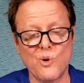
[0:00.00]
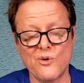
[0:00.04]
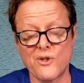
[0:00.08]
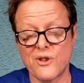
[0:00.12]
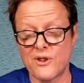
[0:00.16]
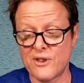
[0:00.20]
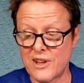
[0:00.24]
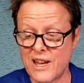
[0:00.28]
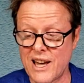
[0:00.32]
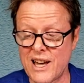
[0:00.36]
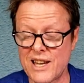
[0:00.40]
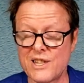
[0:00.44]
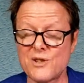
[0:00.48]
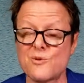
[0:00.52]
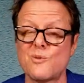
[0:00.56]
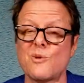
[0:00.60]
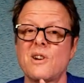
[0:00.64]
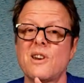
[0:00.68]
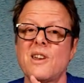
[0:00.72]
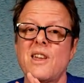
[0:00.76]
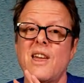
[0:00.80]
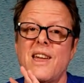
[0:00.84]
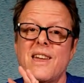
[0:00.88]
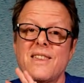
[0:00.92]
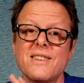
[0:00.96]
the last
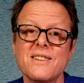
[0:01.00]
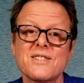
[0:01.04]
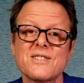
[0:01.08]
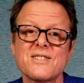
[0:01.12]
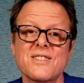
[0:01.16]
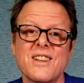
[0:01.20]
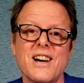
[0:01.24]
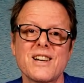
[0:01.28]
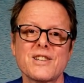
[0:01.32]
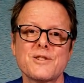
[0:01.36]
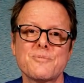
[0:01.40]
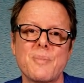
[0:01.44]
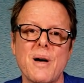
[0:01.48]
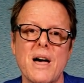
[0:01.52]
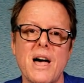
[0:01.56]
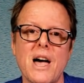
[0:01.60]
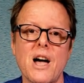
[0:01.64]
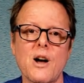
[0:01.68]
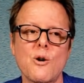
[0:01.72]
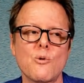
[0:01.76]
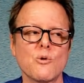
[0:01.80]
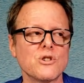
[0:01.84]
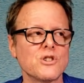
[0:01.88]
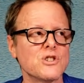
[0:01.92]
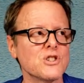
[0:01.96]
one in this last
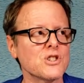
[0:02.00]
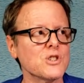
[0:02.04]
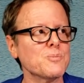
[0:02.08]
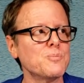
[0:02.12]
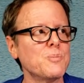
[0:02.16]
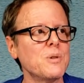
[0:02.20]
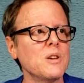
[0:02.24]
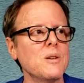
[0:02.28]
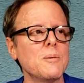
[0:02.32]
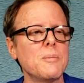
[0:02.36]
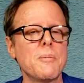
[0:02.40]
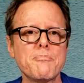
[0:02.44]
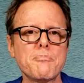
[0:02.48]
bag would just be